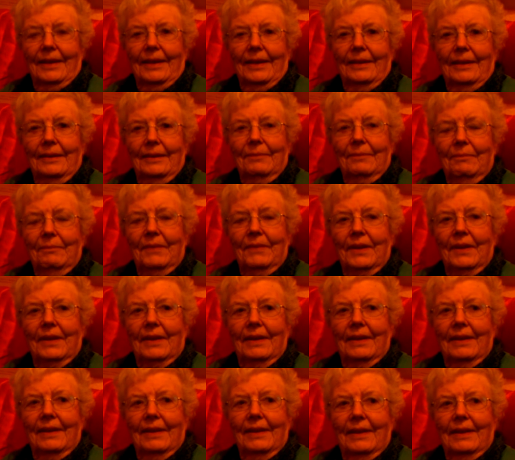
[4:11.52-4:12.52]
Um,
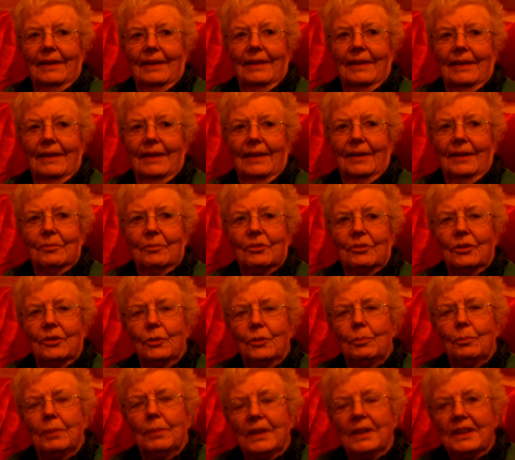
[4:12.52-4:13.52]
I'm so
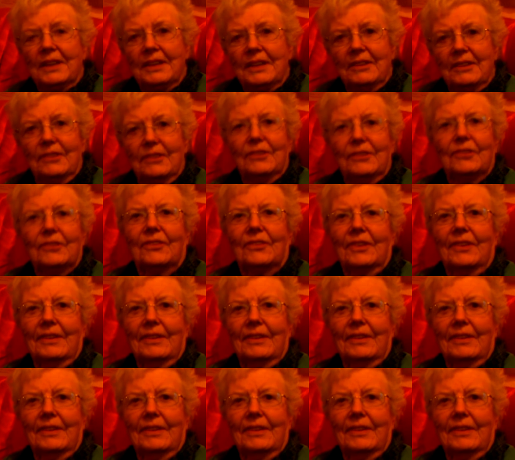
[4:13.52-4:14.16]
pleased